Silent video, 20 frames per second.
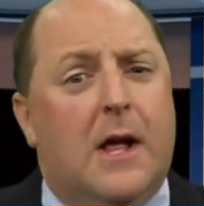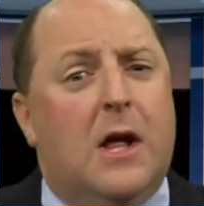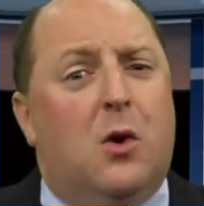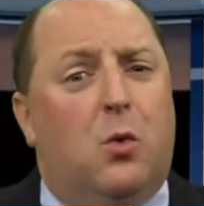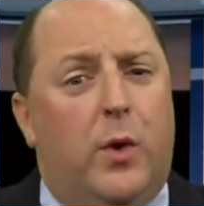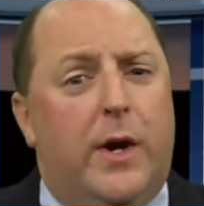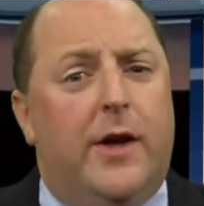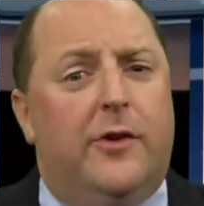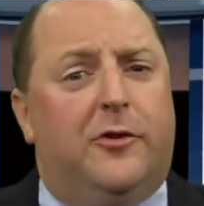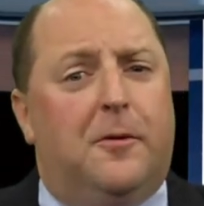
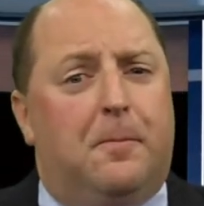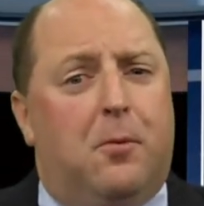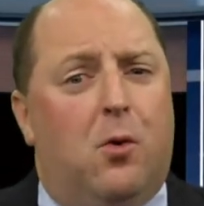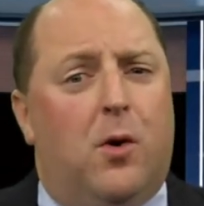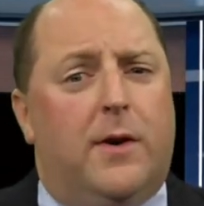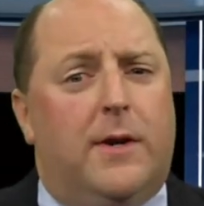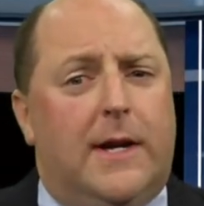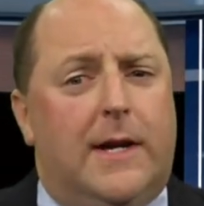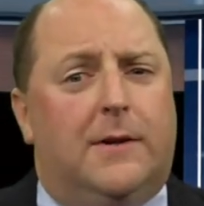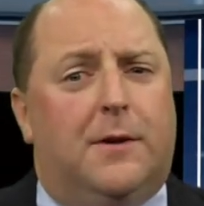We as a
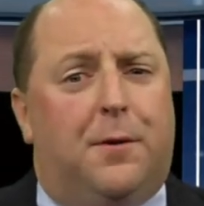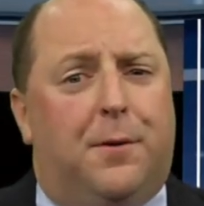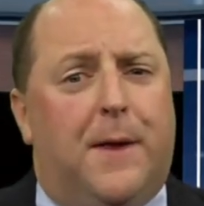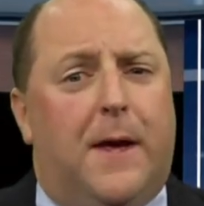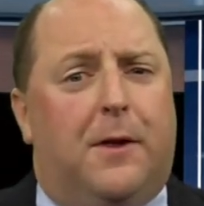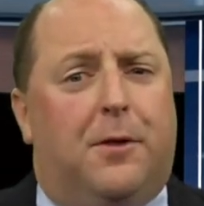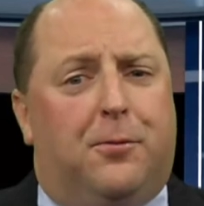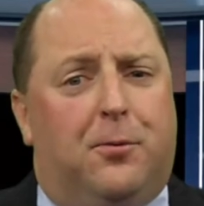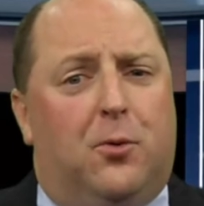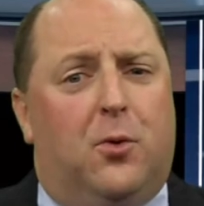board need to think
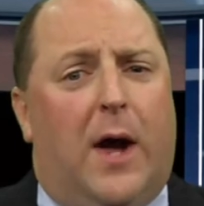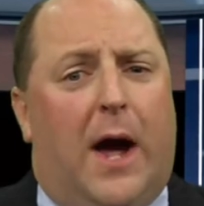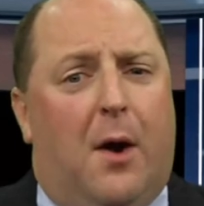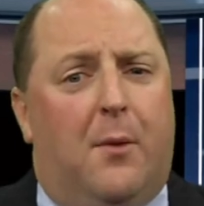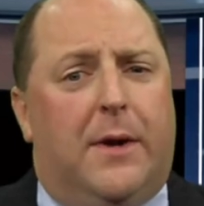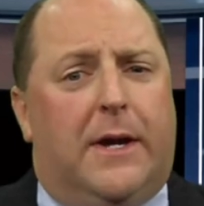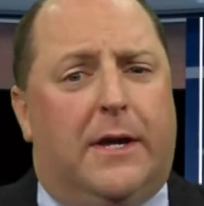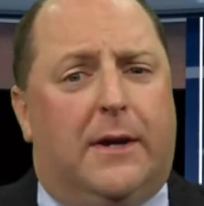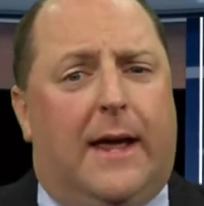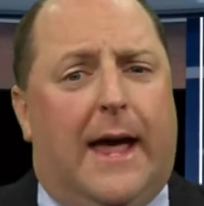through how
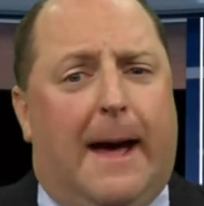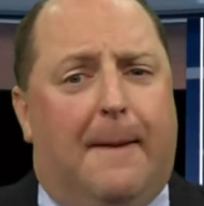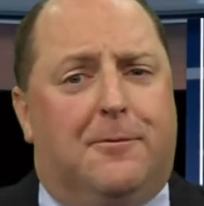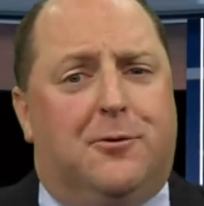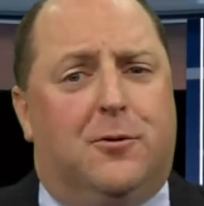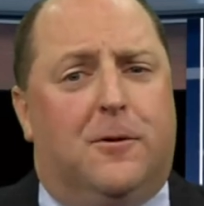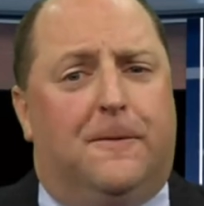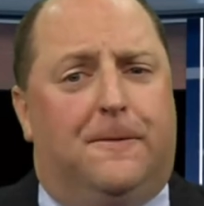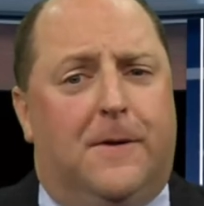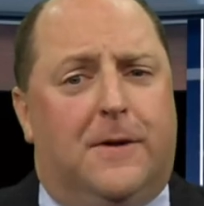we can
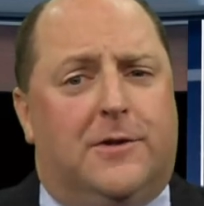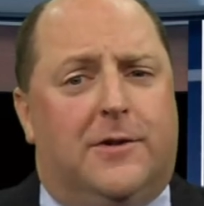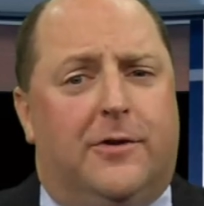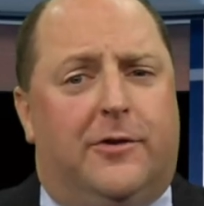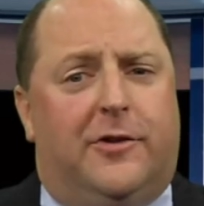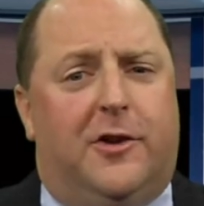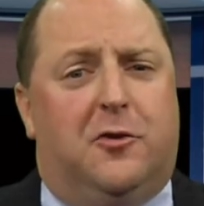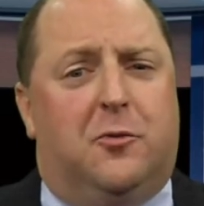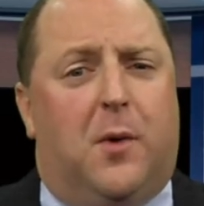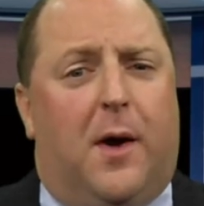capture
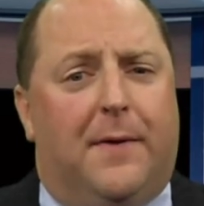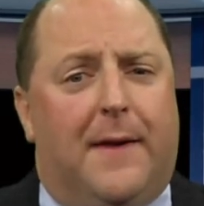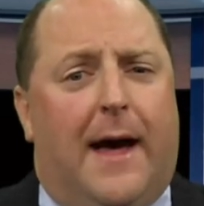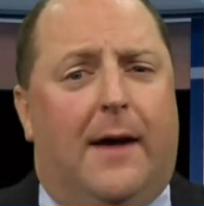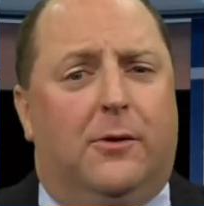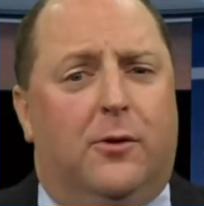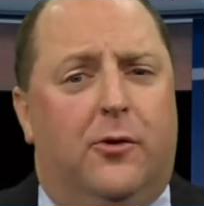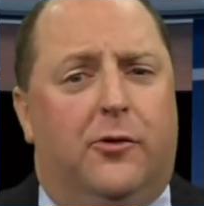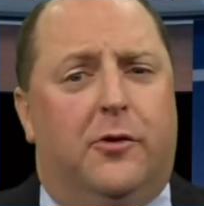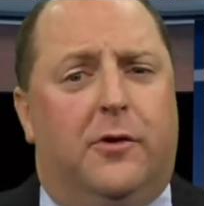efficiencies while not
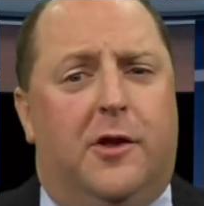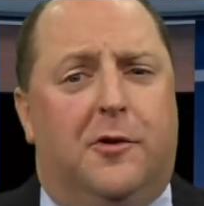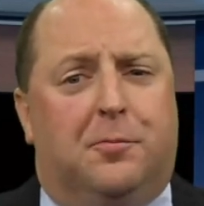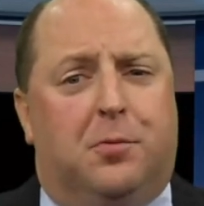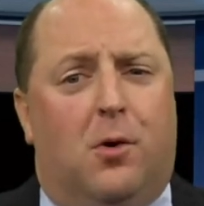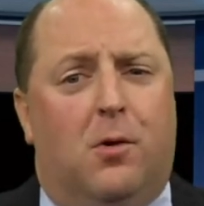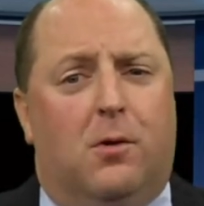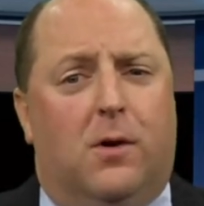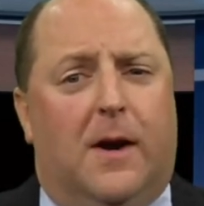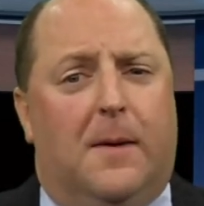losing these
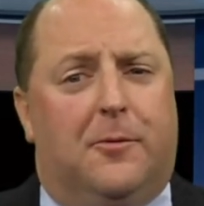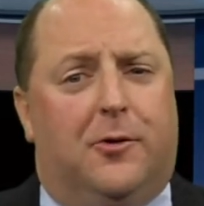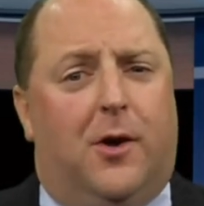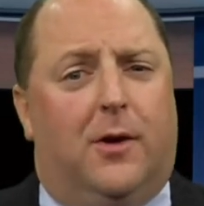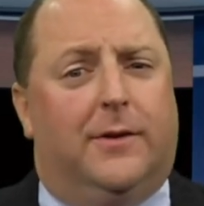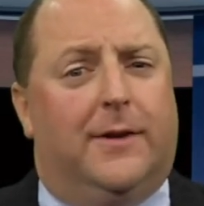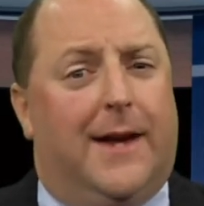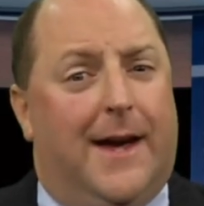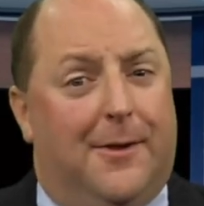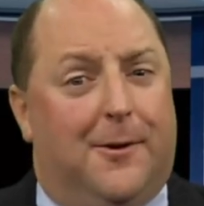programs
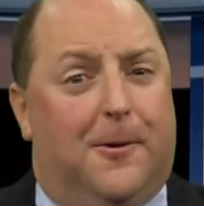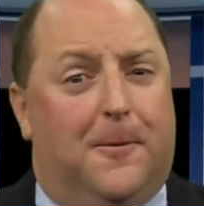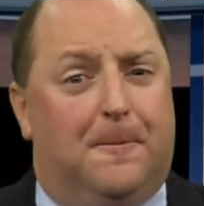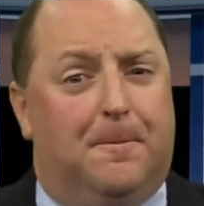altogether.